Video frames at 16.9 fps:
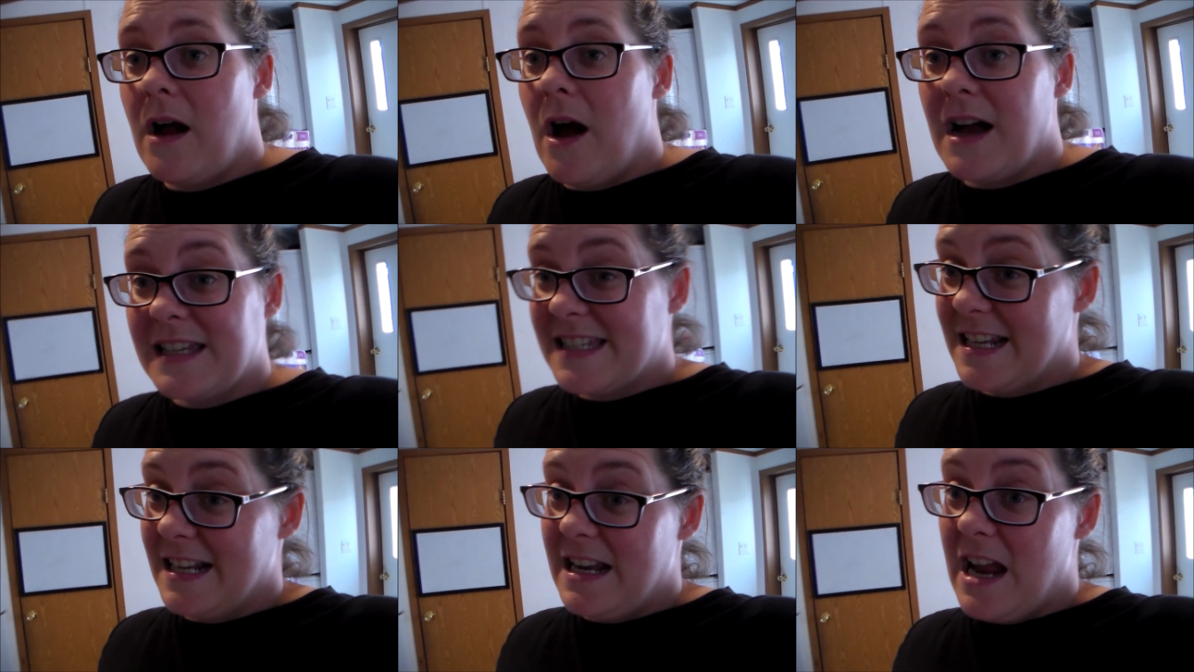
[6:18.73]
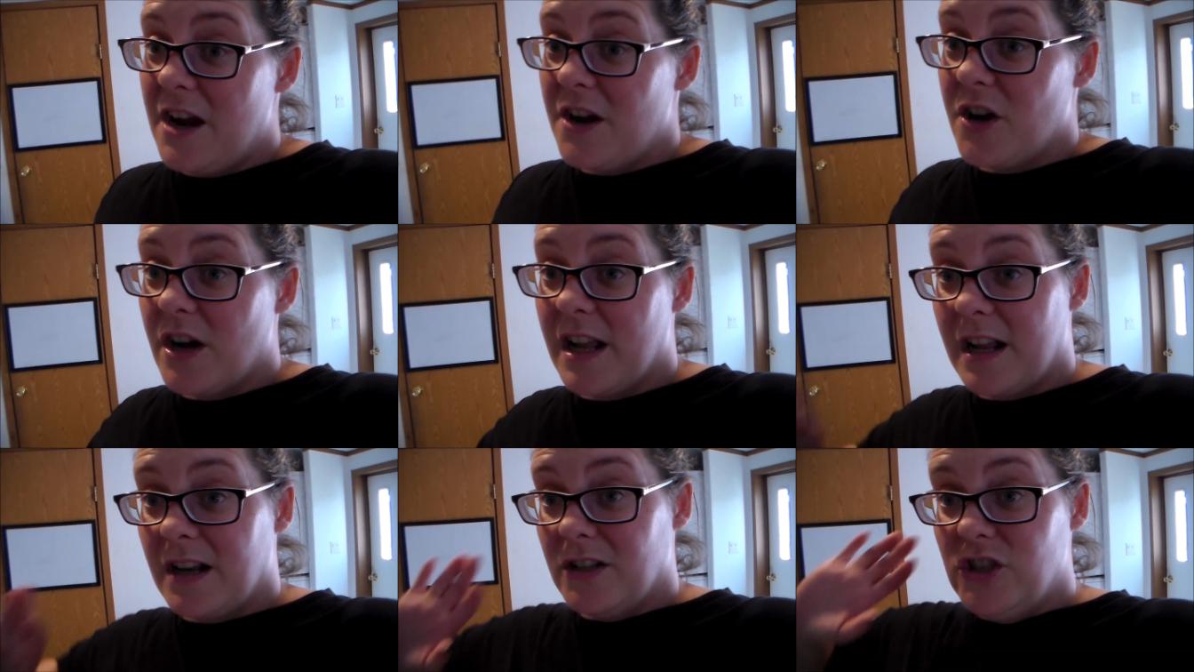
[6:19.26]
Austin and I
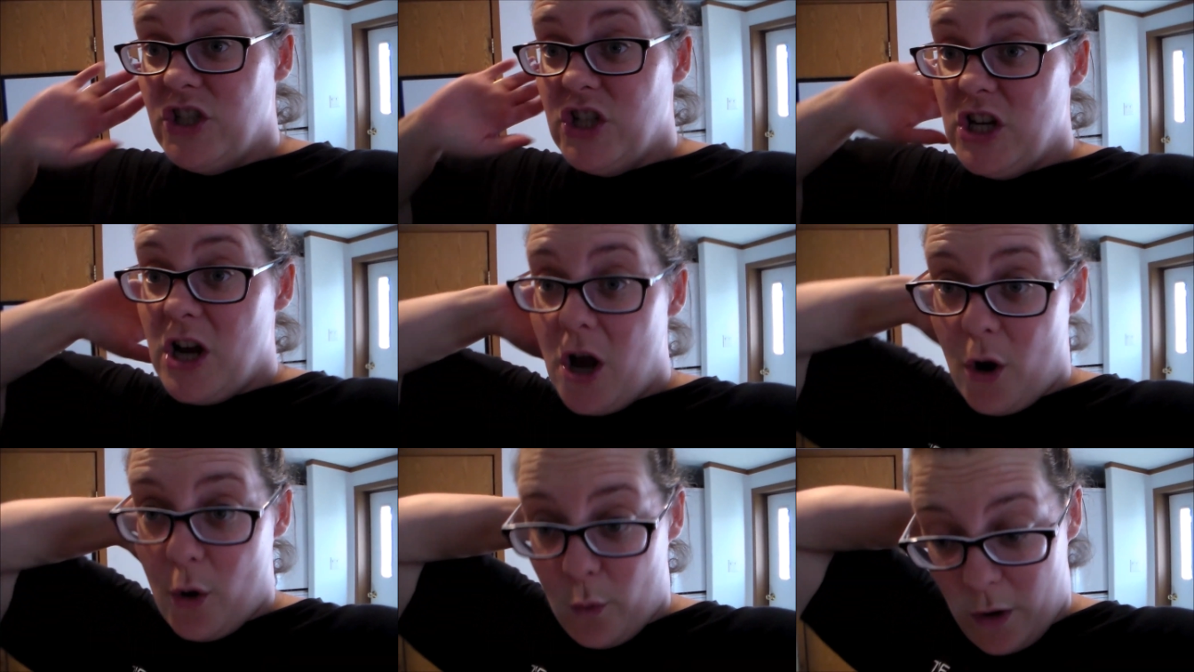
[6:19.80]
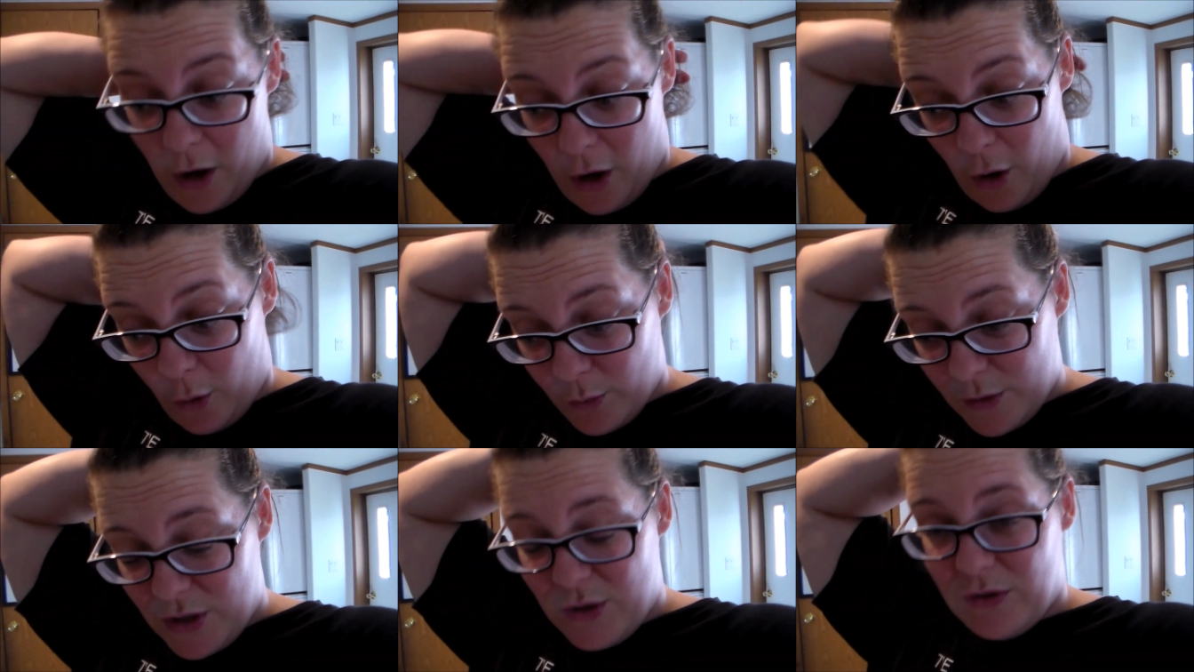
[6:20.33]
are gonna GO
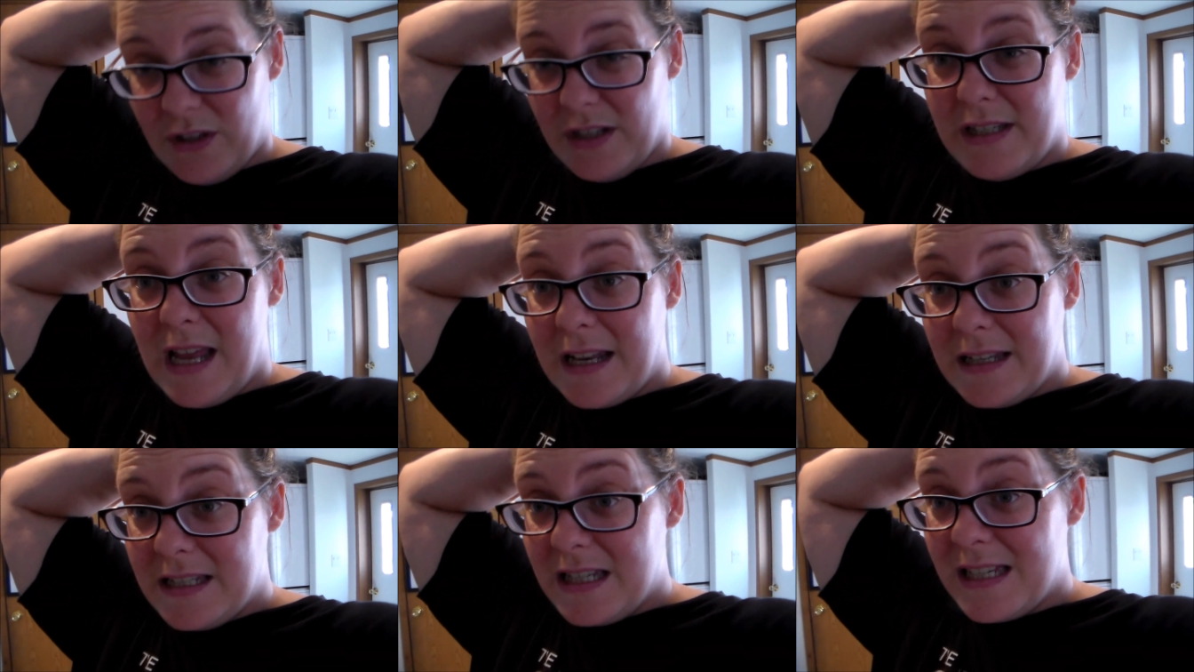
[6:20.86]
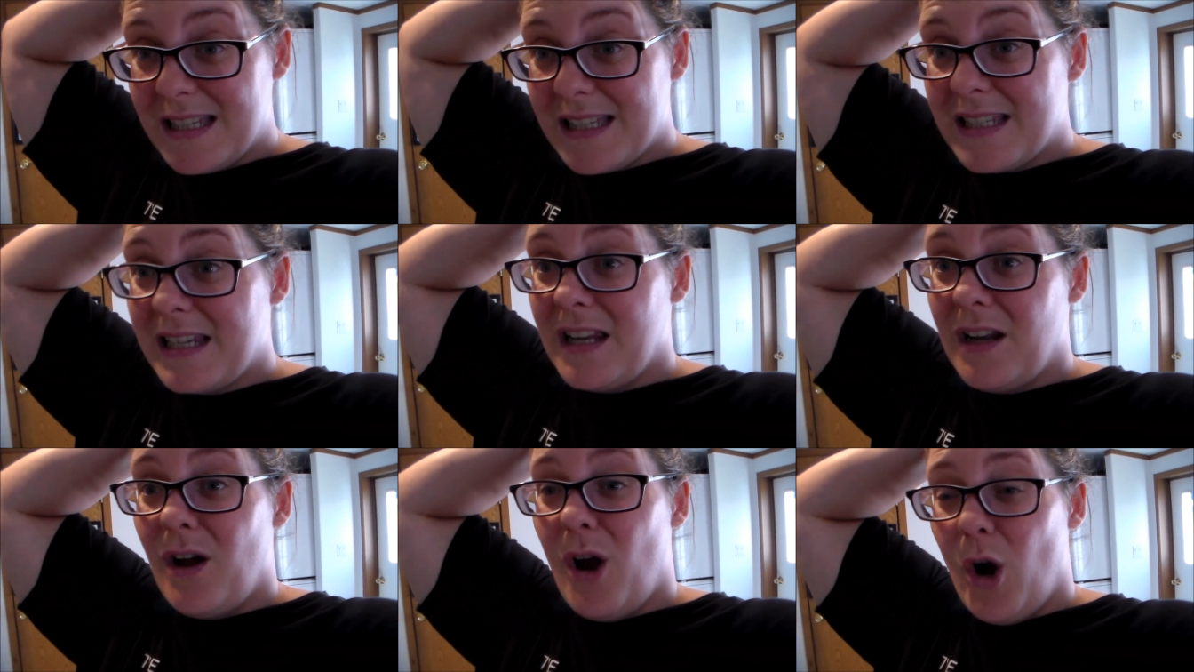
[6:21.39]
go to the
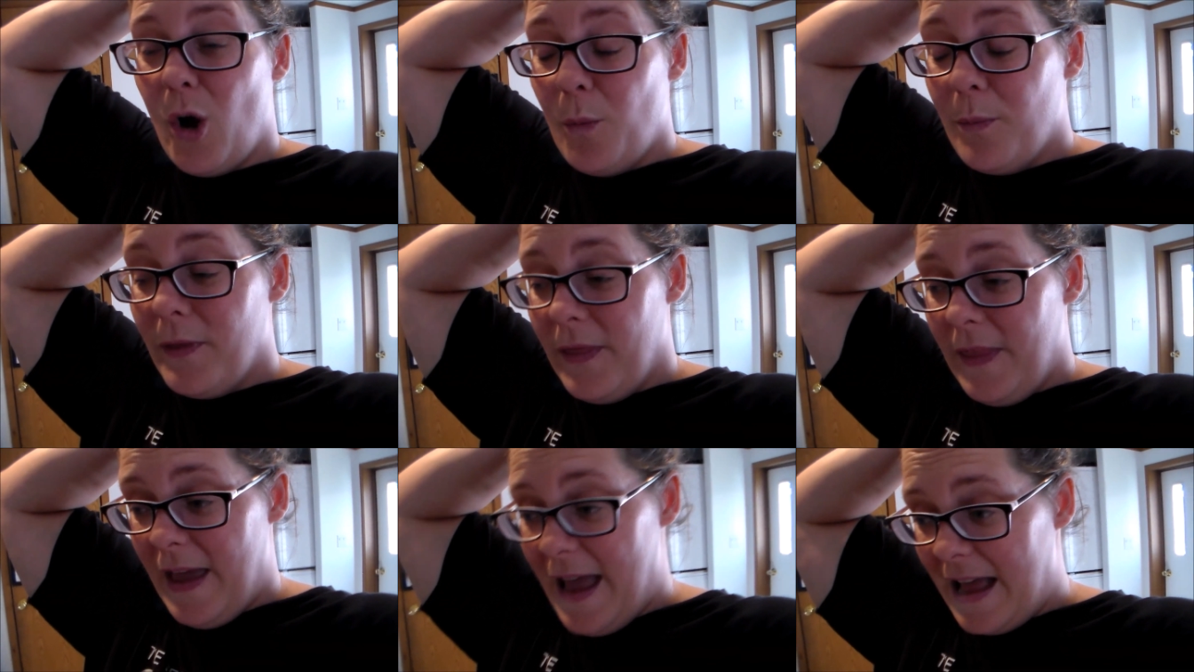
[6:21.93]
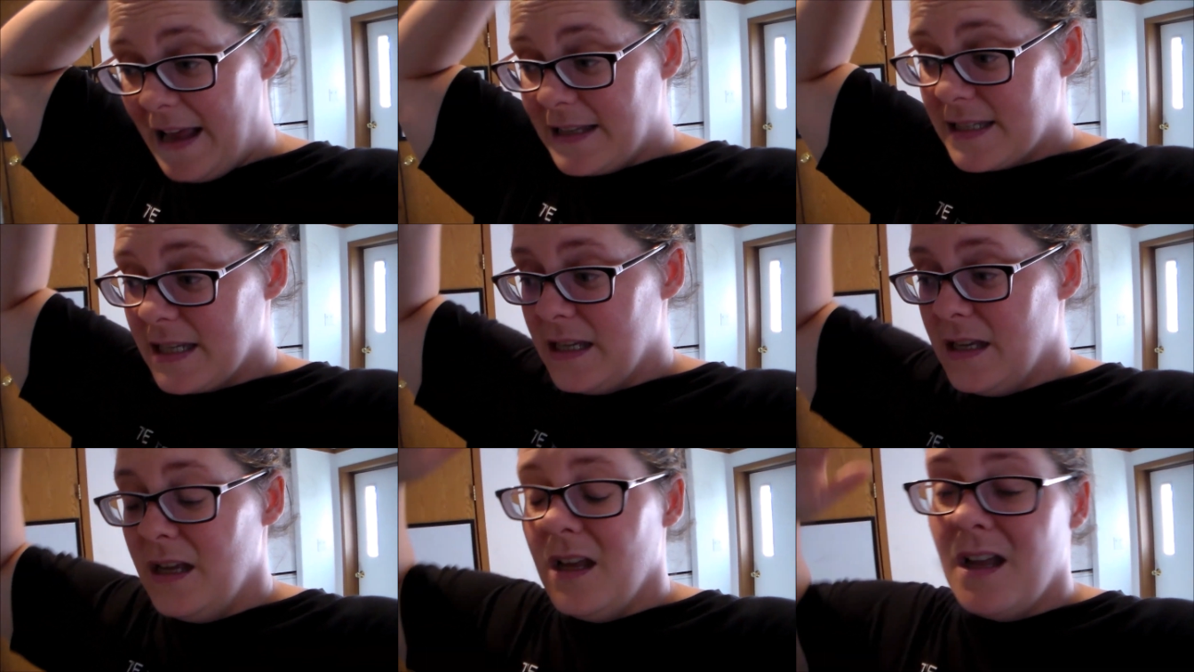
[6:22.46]
dentist and hope
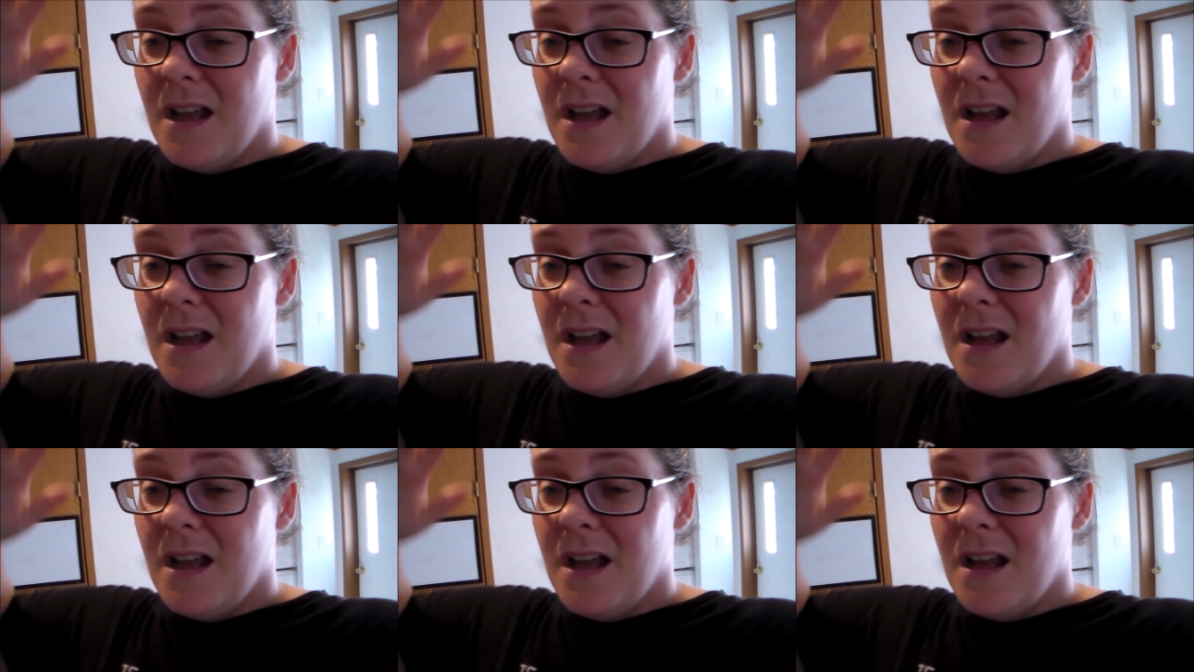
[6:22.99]
that